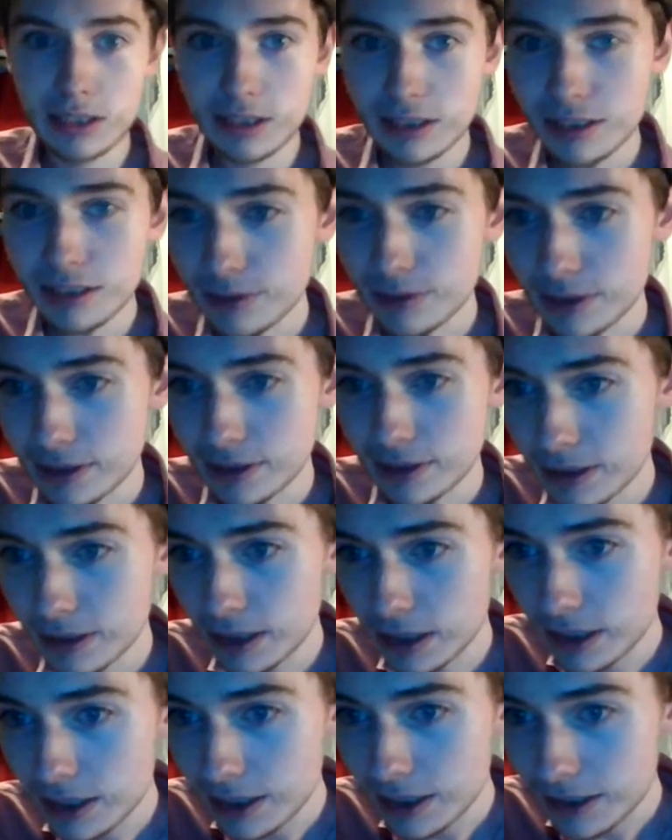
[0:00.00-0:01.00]
Anyway,
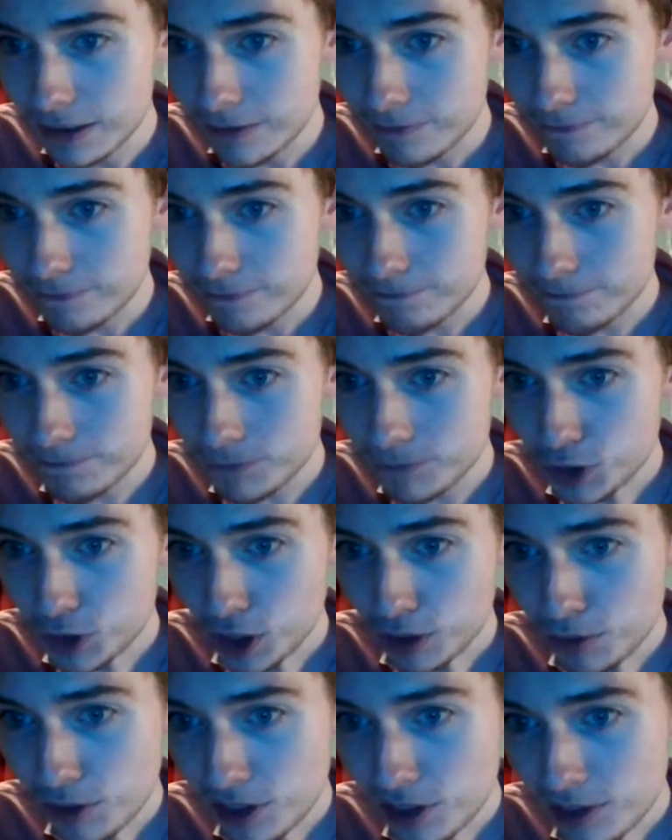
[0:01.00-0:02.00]

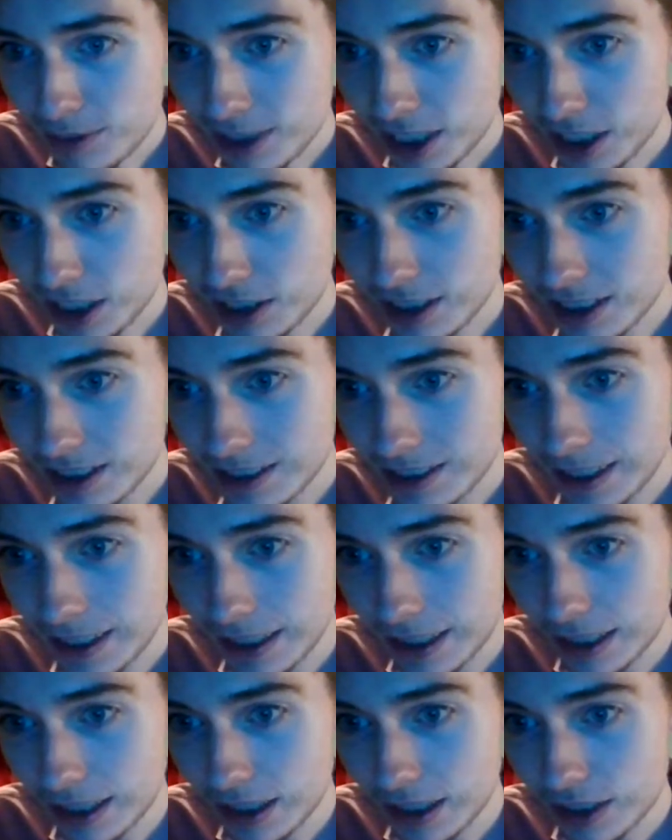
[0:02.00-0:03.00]
Chuck Williams asks,
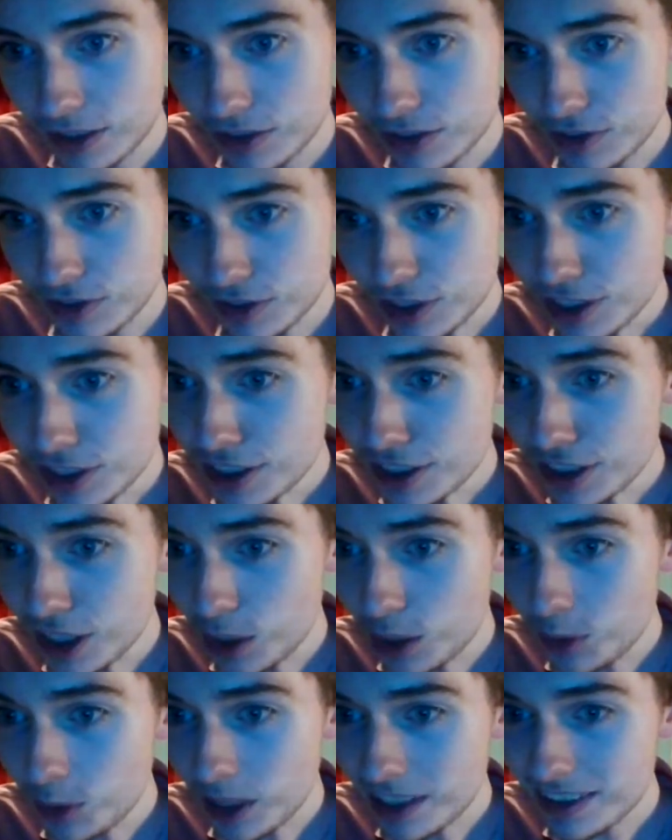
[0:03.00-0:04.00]
do you
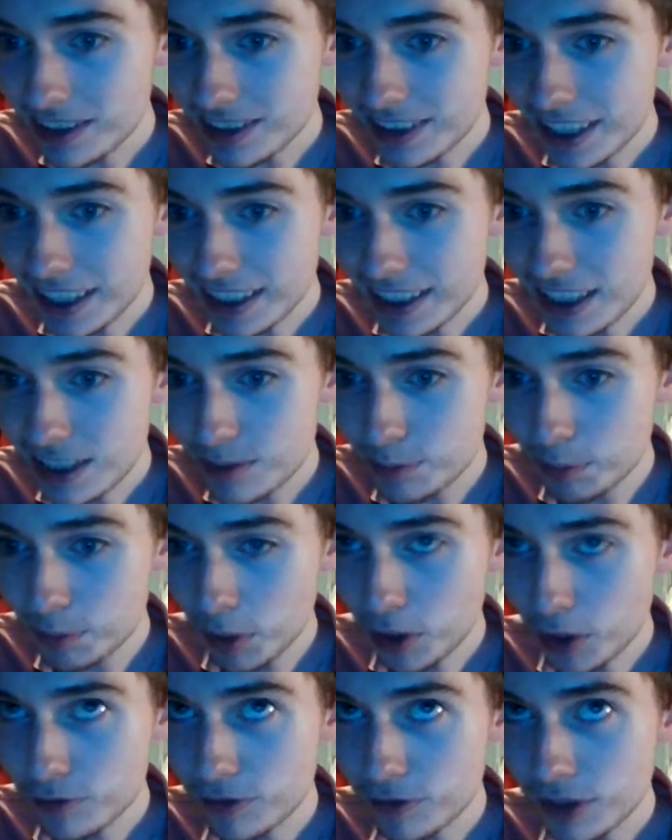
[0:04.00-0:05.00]
know that today is
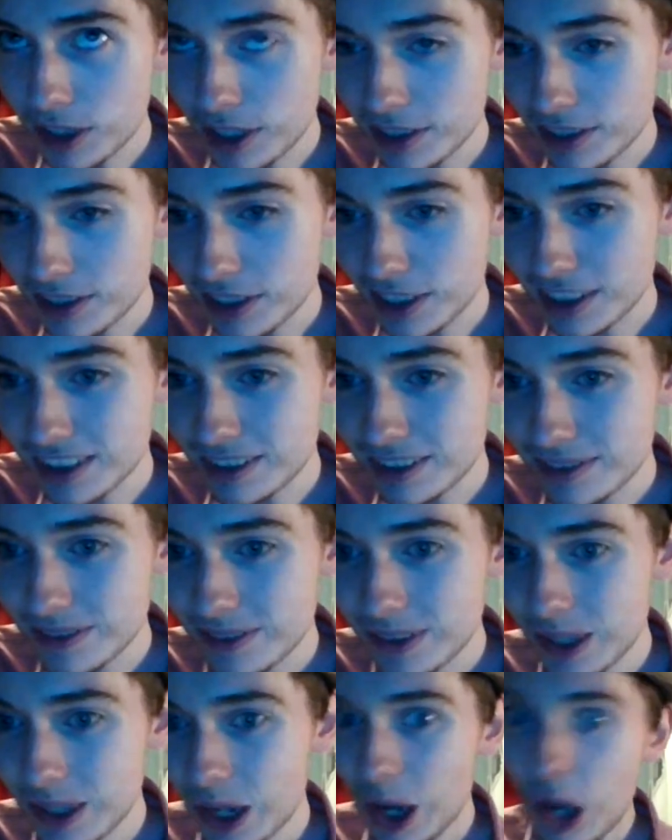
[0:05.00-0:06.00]
bonfire night?
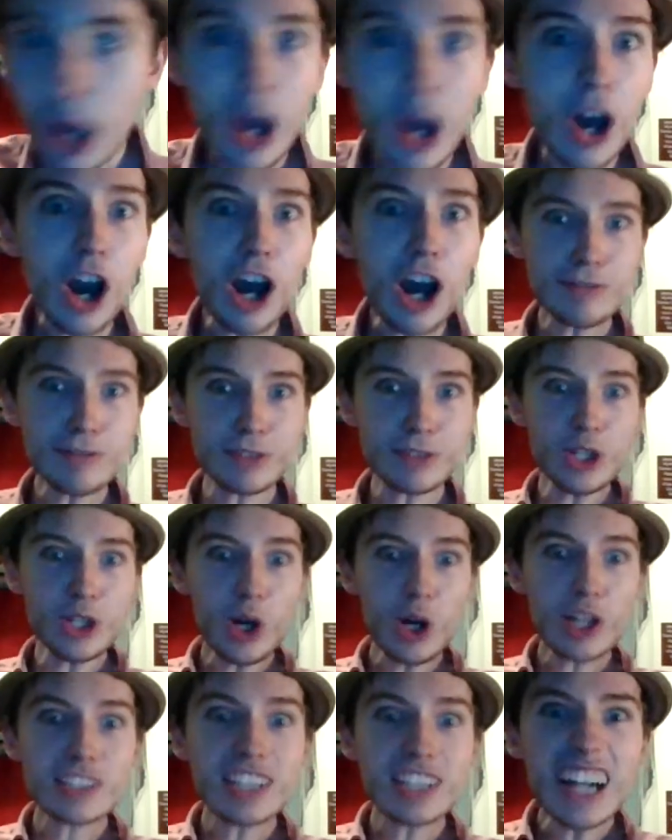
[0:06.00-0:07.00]
Of
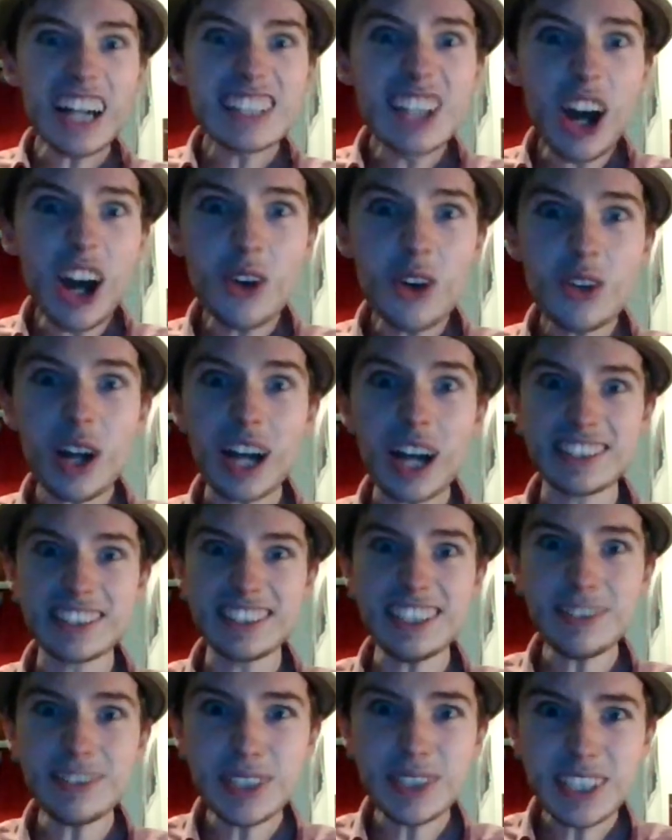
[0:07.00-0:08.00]
course I know that.
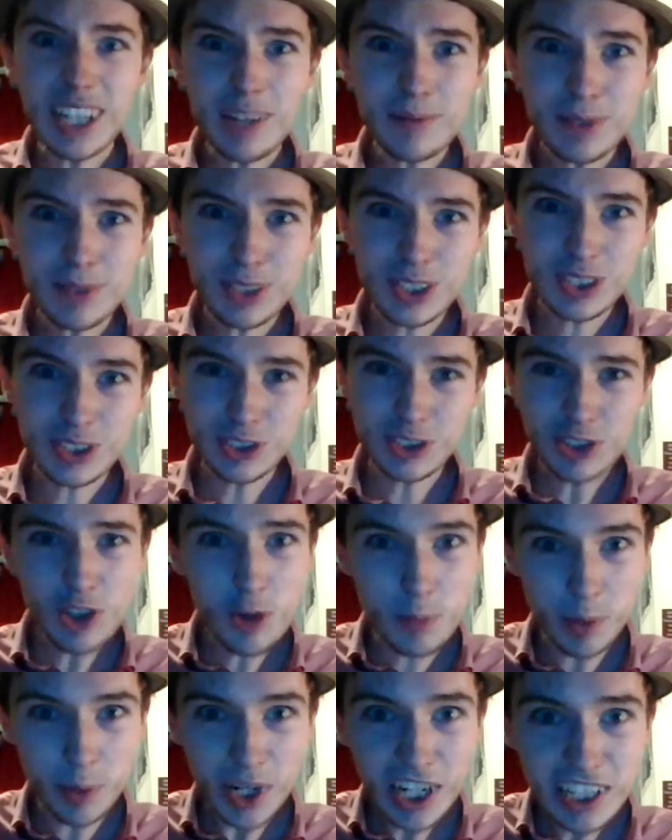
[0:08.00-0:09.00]
Do you think I'm
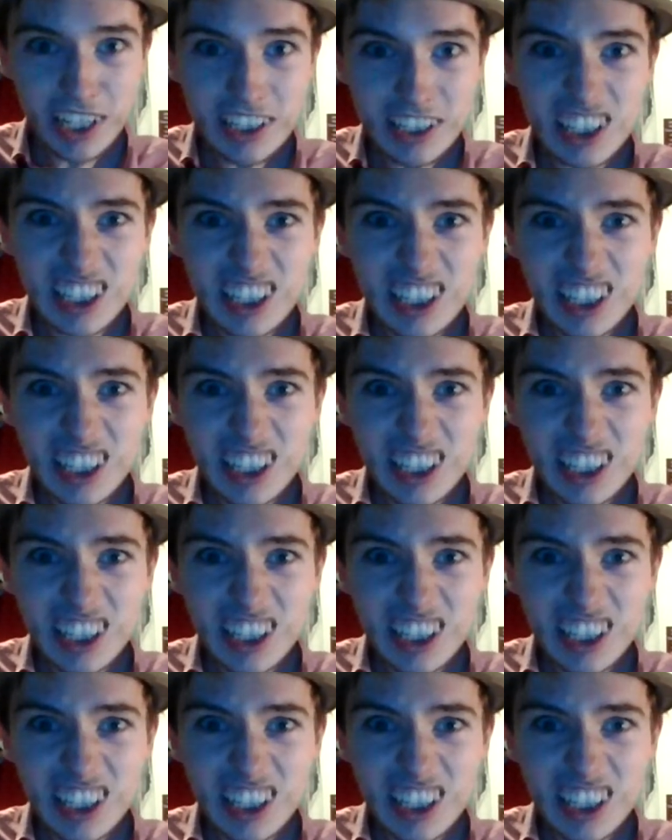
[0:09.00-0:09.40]
stupid?